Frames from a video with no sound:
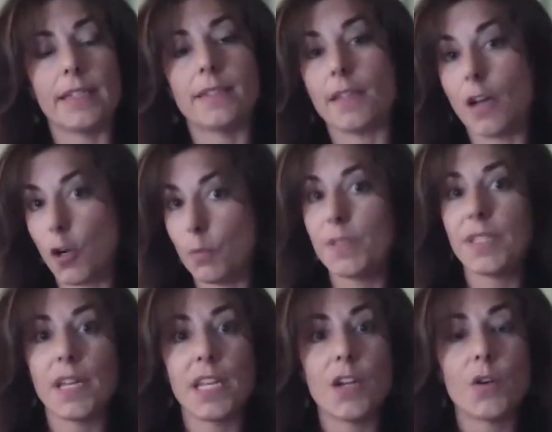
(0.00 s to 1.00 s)
It's a home
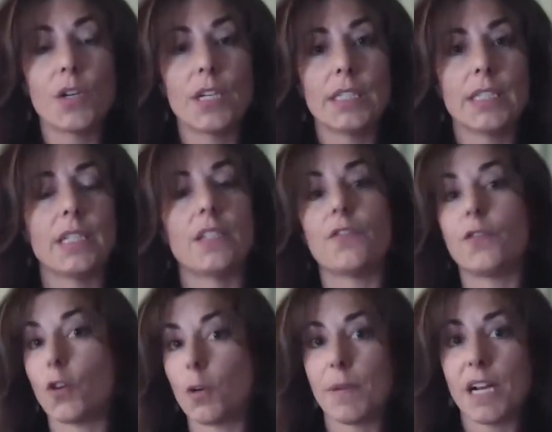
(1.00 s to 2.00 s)
study course. It's
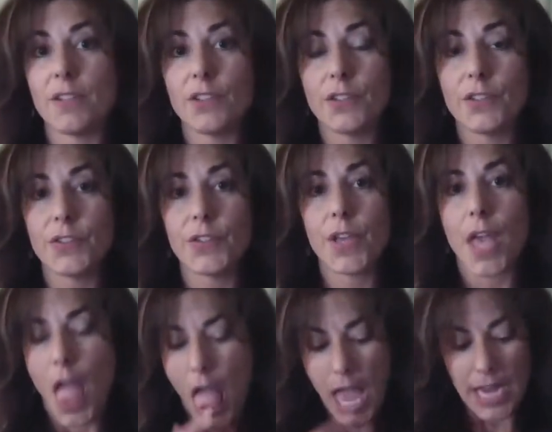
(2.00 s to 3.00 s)
4 modules,
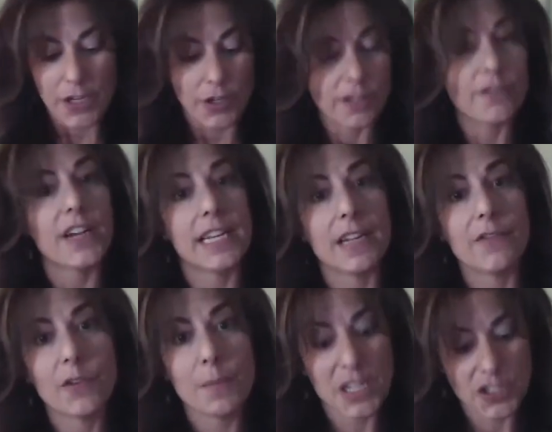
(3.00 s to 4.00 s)
and you can find
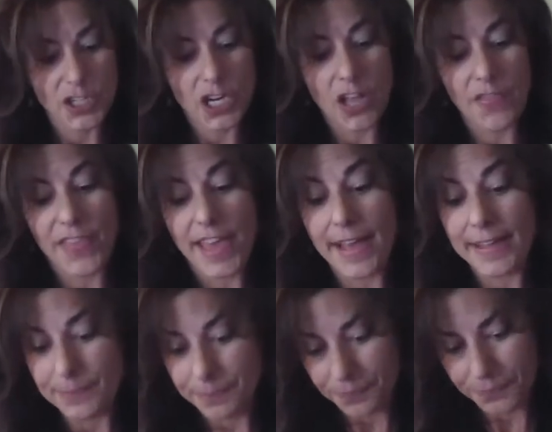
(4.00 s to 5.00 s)
information on that